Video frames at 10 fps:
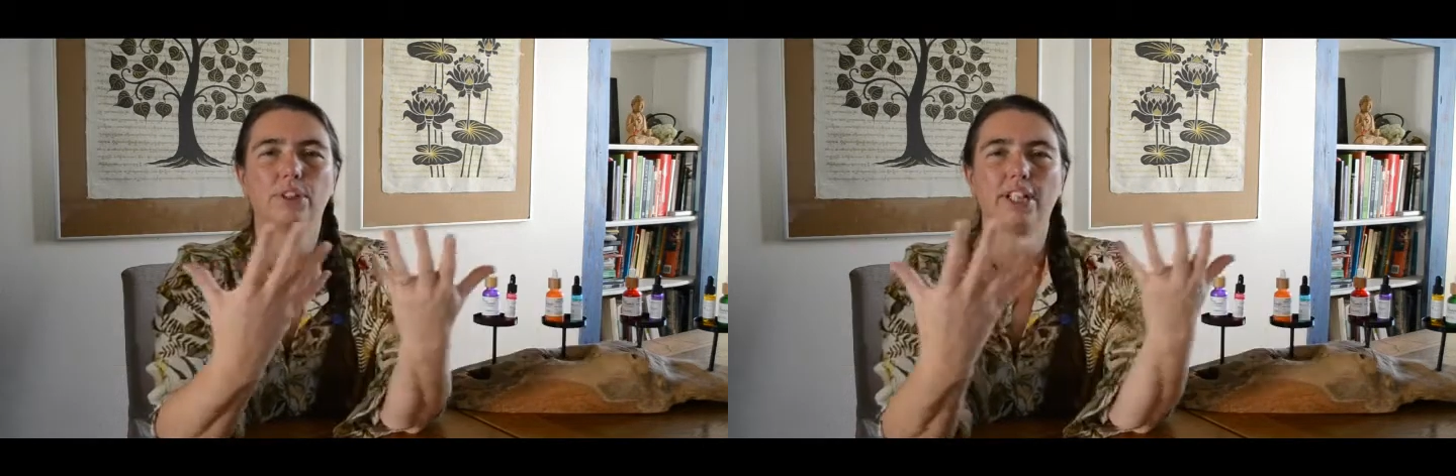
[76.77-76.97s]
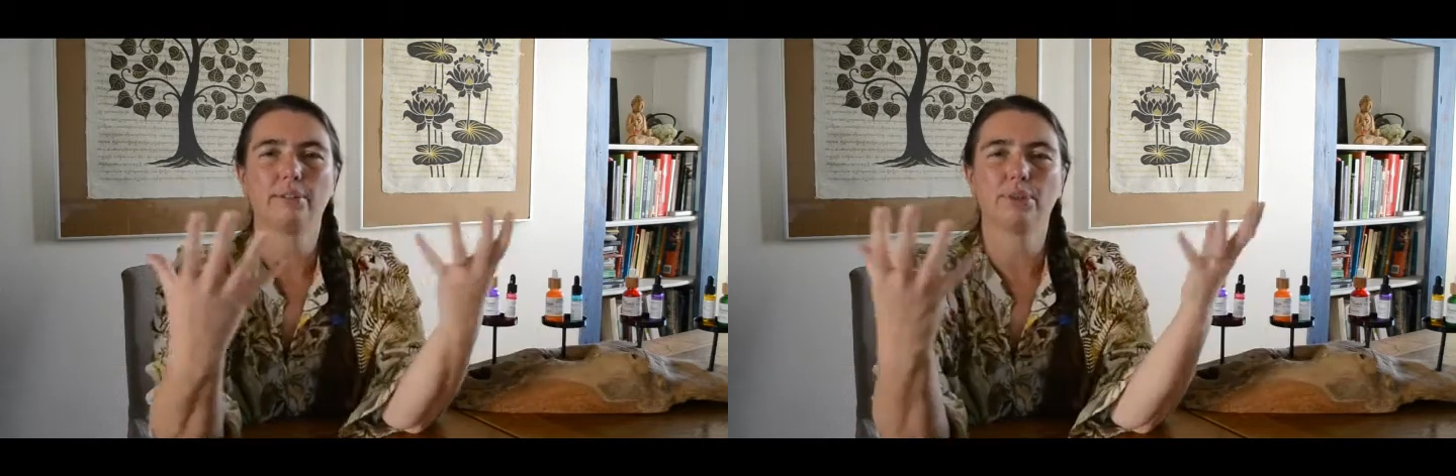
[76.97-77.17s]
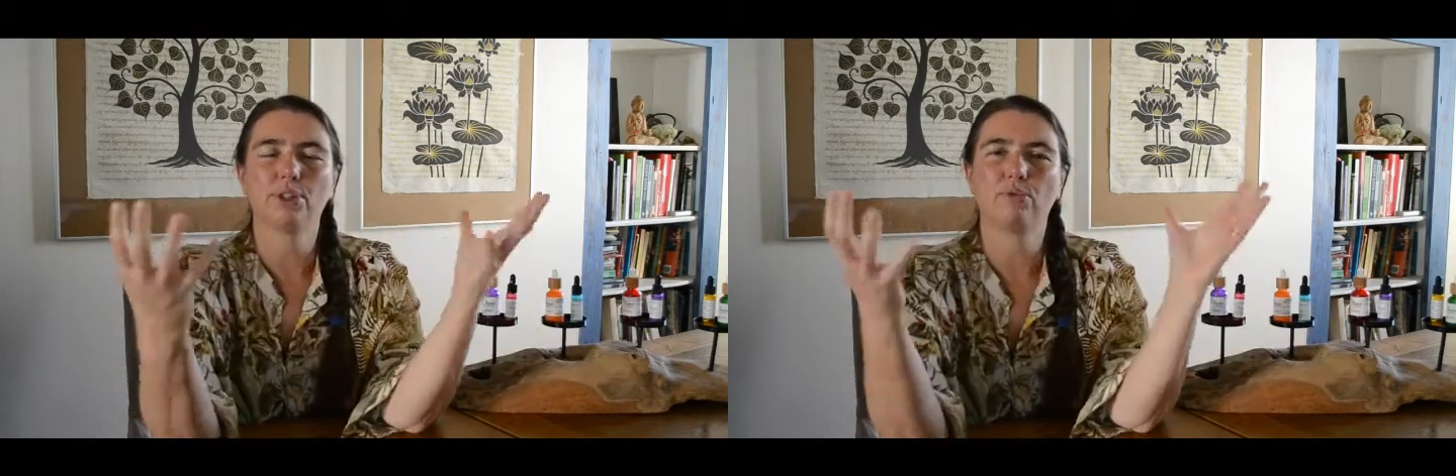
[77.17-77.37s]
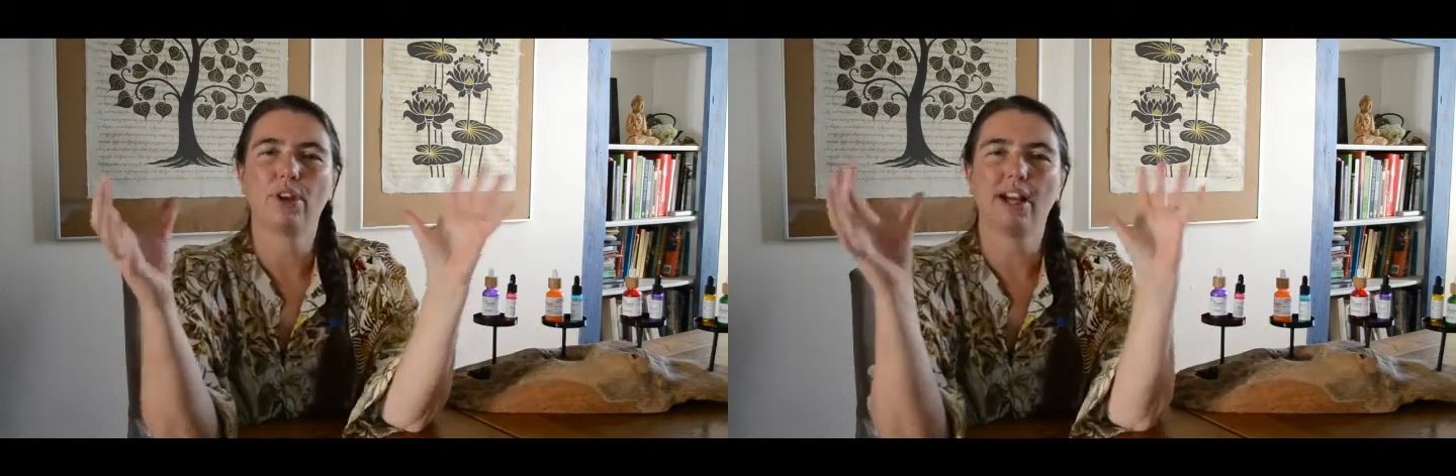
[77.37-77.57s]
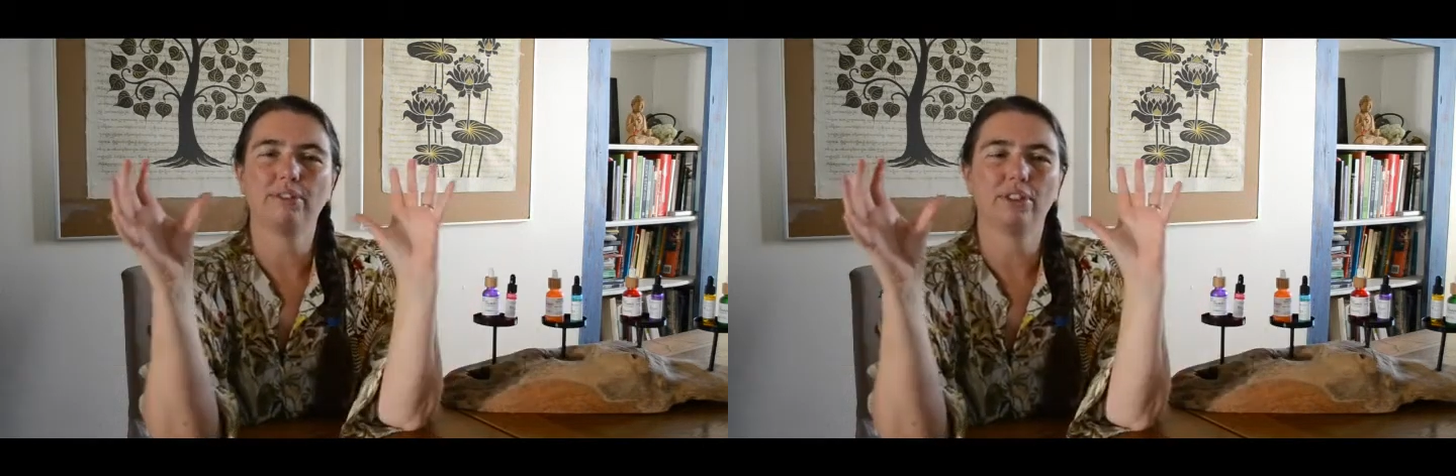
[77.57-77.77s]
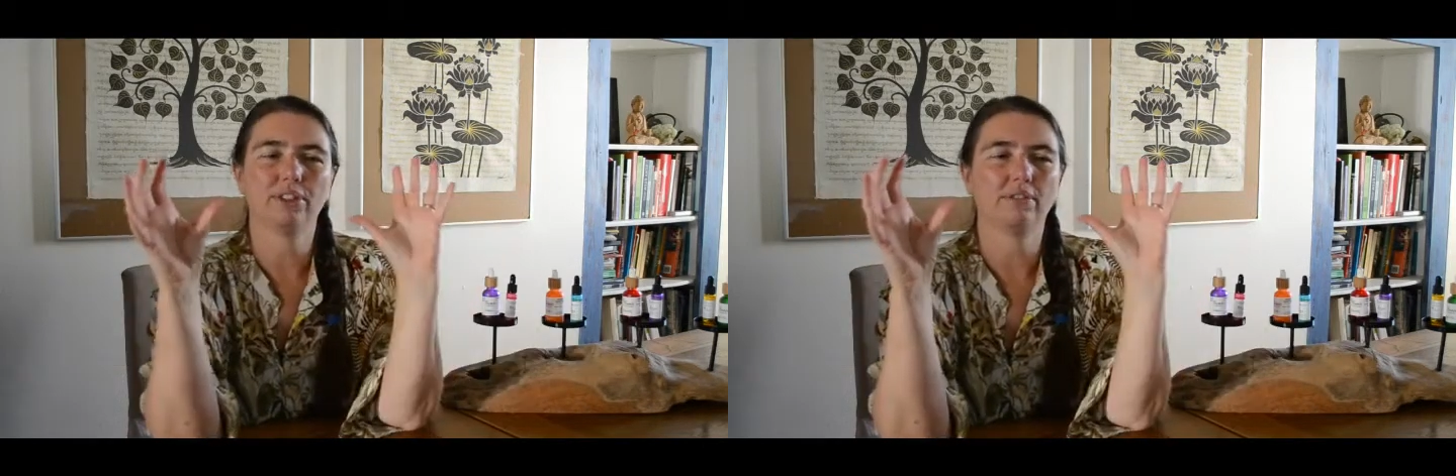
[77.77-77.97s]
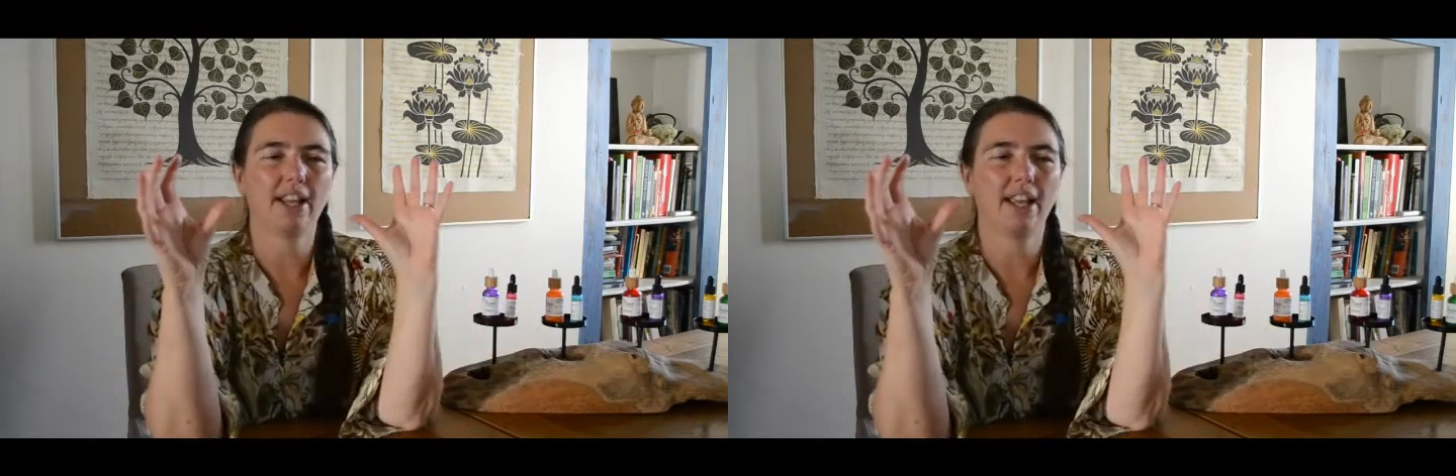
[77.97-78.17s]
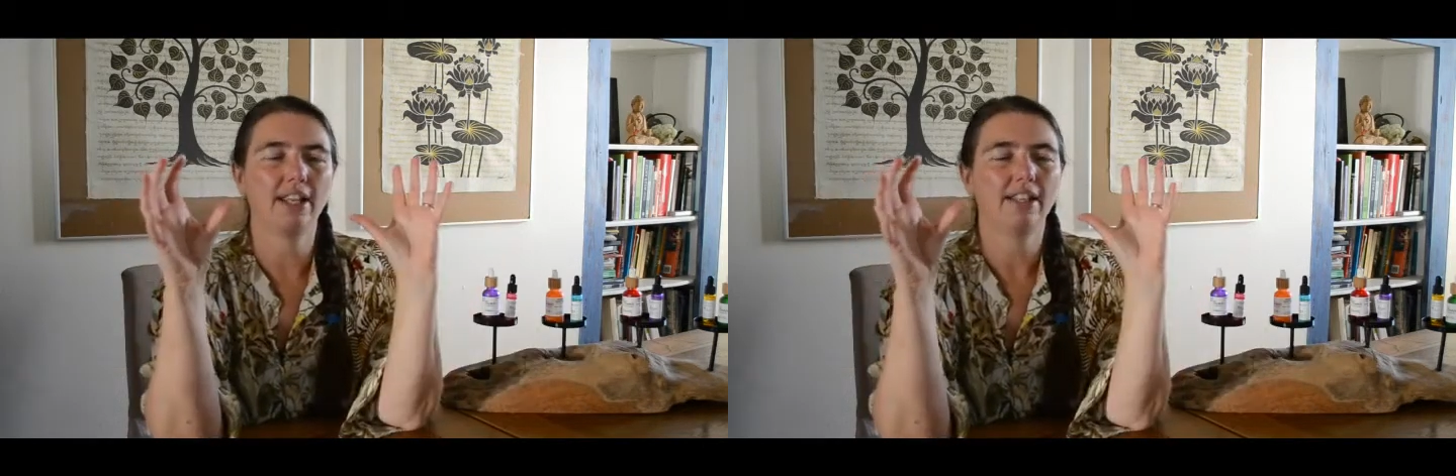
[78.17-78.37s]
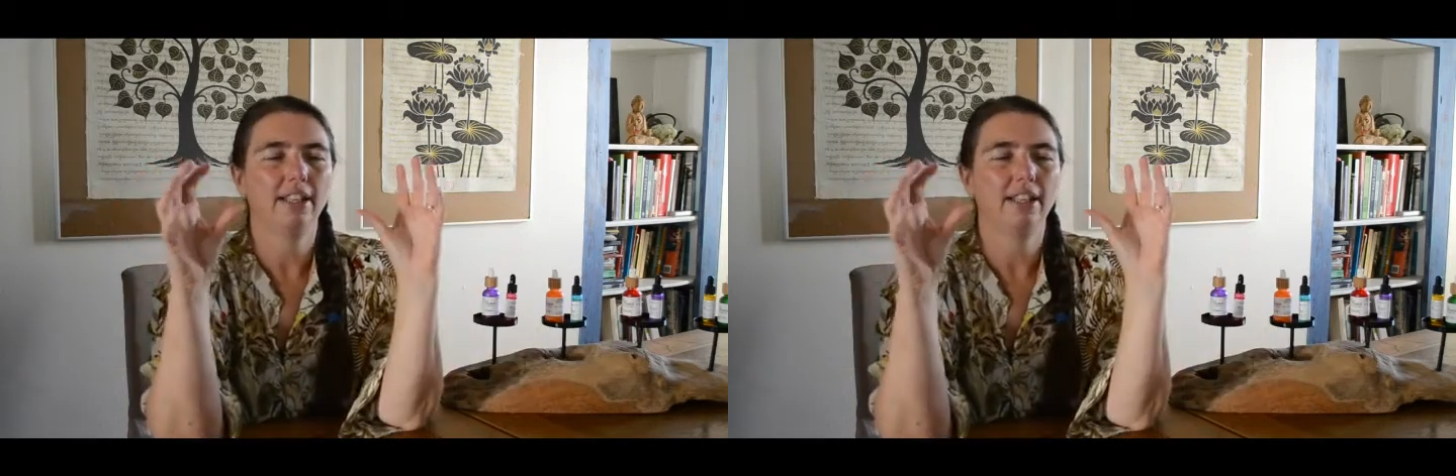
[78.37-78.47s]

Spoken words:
in a much rounder way.